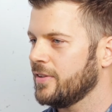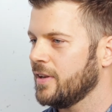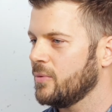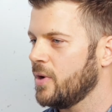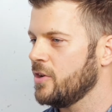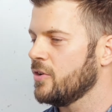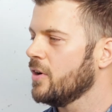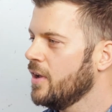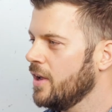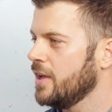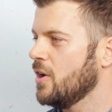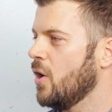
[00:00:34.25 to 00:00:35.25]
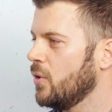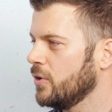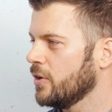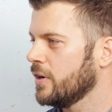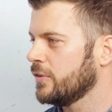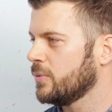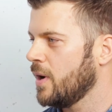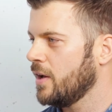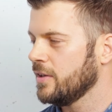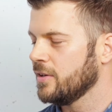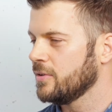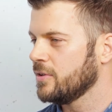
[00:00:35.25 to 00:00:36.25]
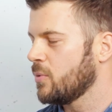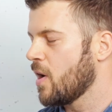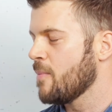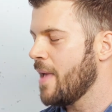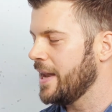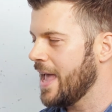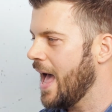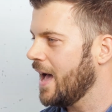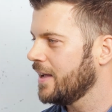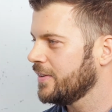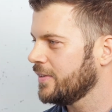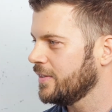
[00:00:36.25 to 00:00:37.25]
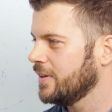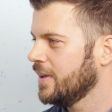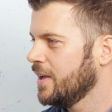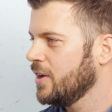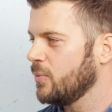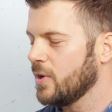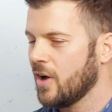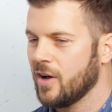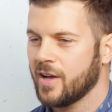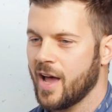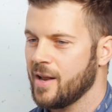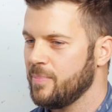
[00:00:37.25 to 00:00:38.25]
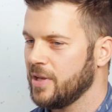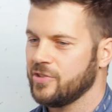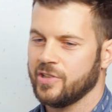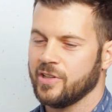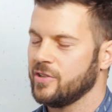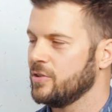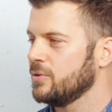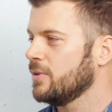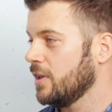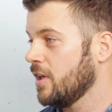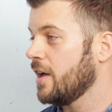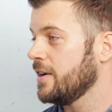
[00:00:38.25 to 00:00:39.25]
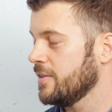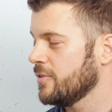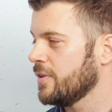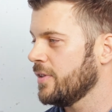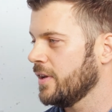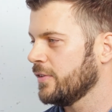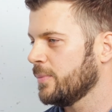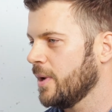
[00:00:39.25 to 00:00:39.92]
And when you're an owner as well, you wear many hats, and we all kind of pitch in and do a lot of different things.